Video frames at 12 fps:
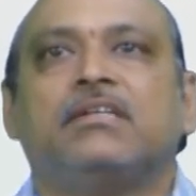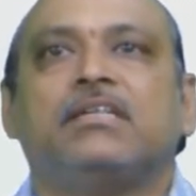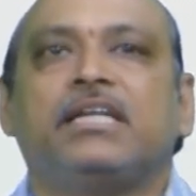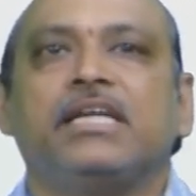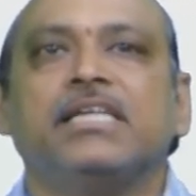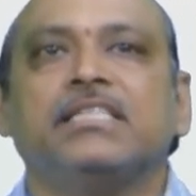
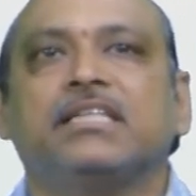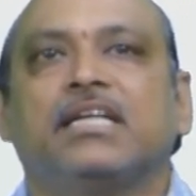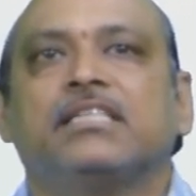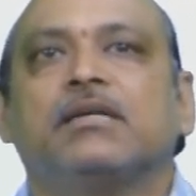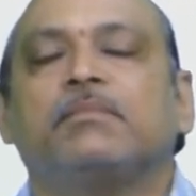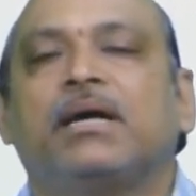T is
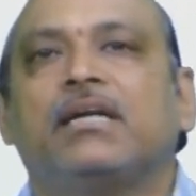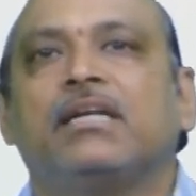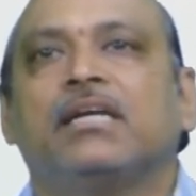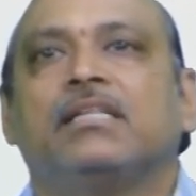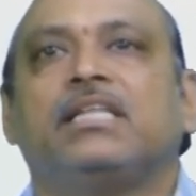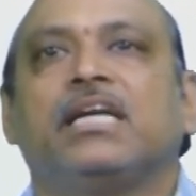nothing but
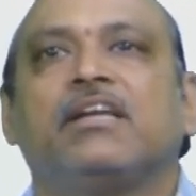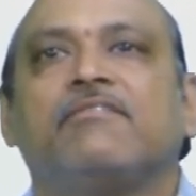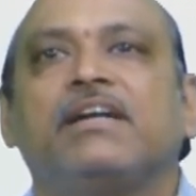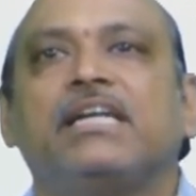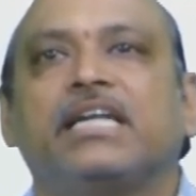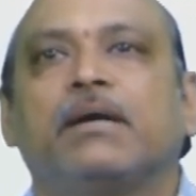the
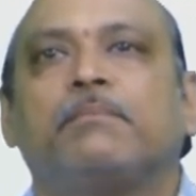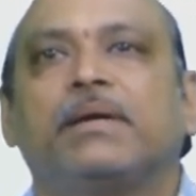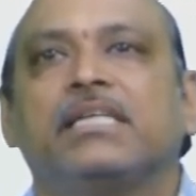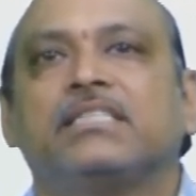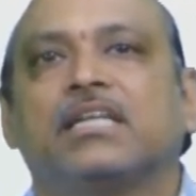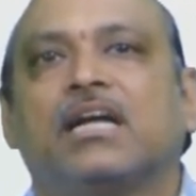given
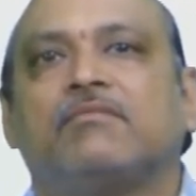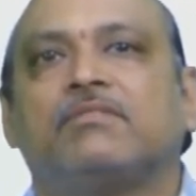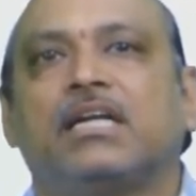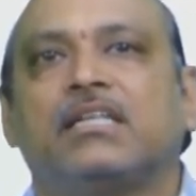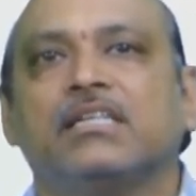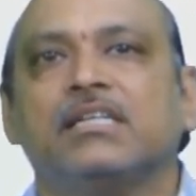temperature of
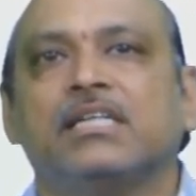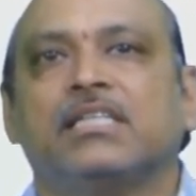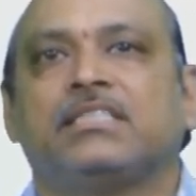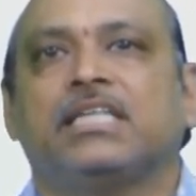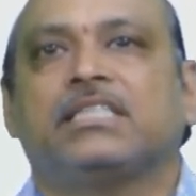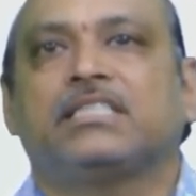that
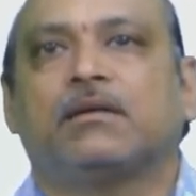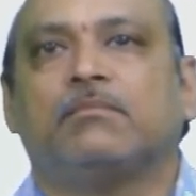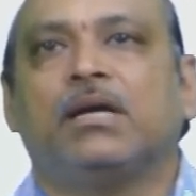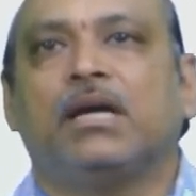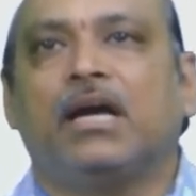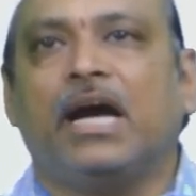
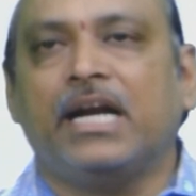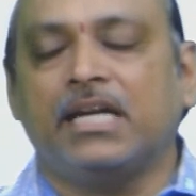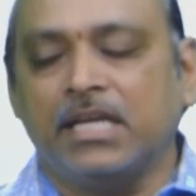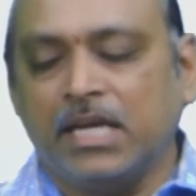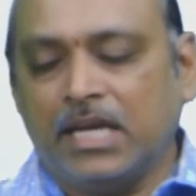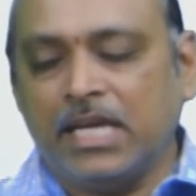system, and
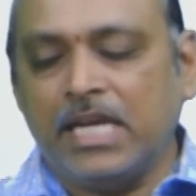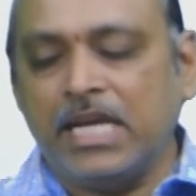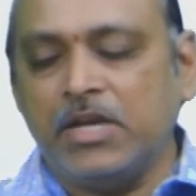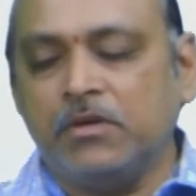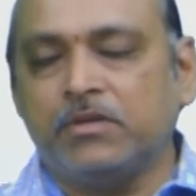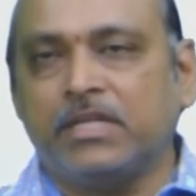E
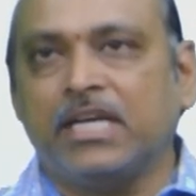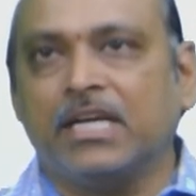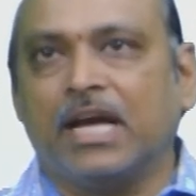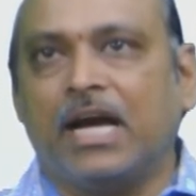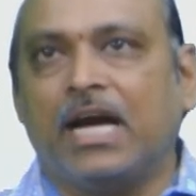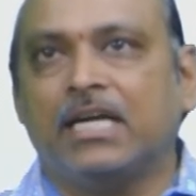you
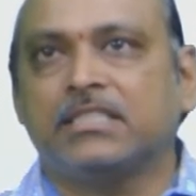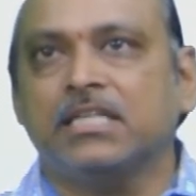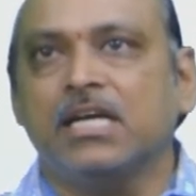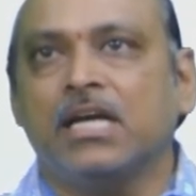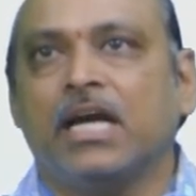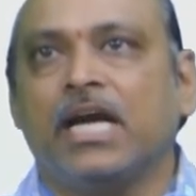take as
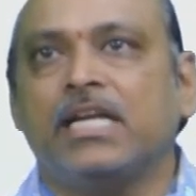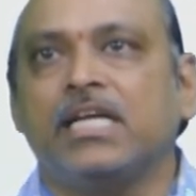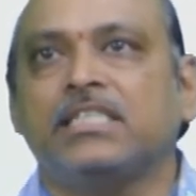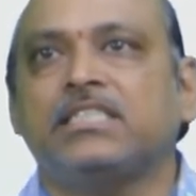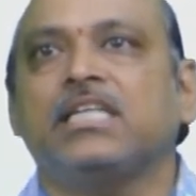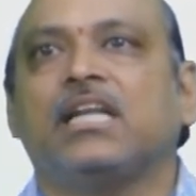
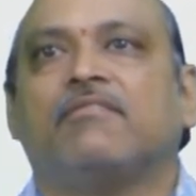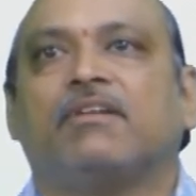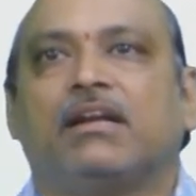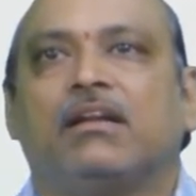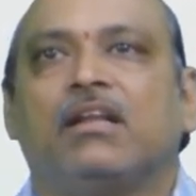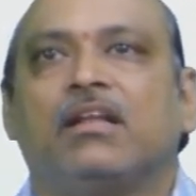energy
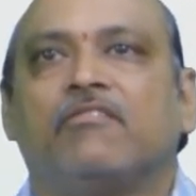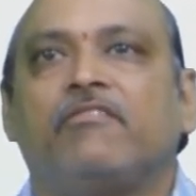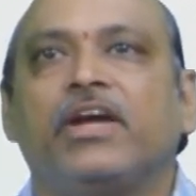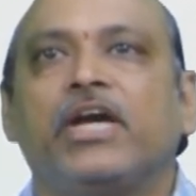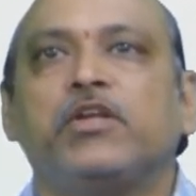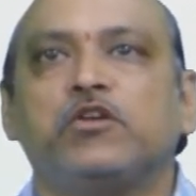level
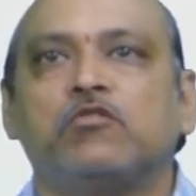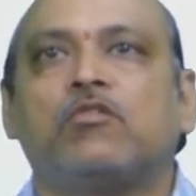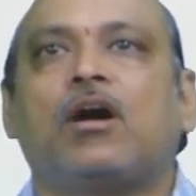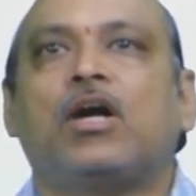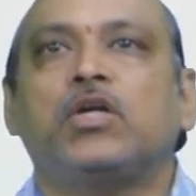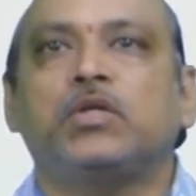where you
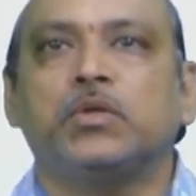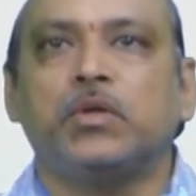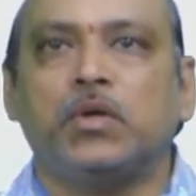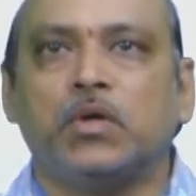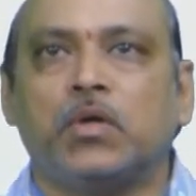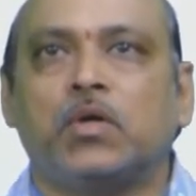want to
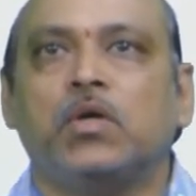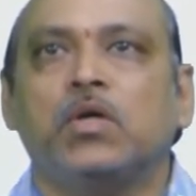know